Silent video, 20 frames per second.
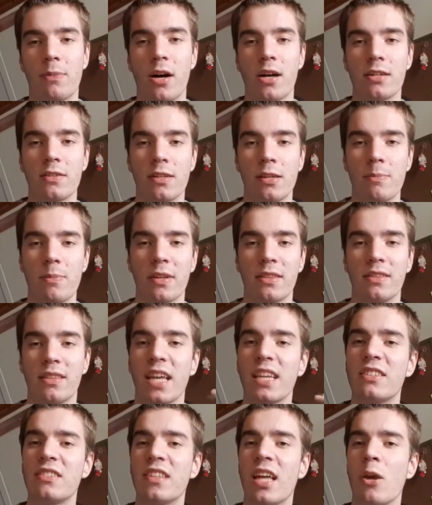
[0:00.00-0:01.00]
honestly, but
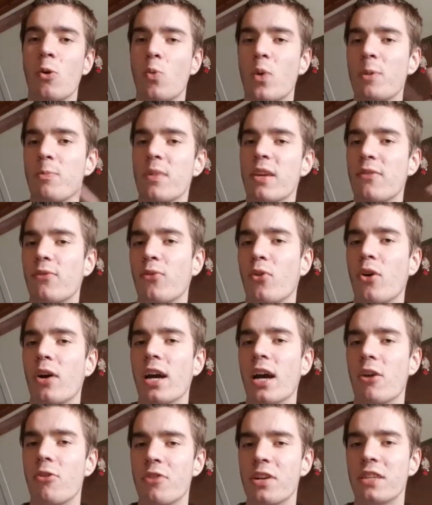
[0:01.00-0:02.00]
they stay with me for
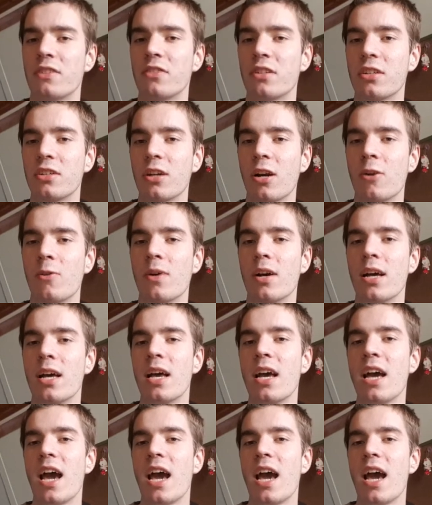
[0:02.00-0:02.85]
a reason, you know?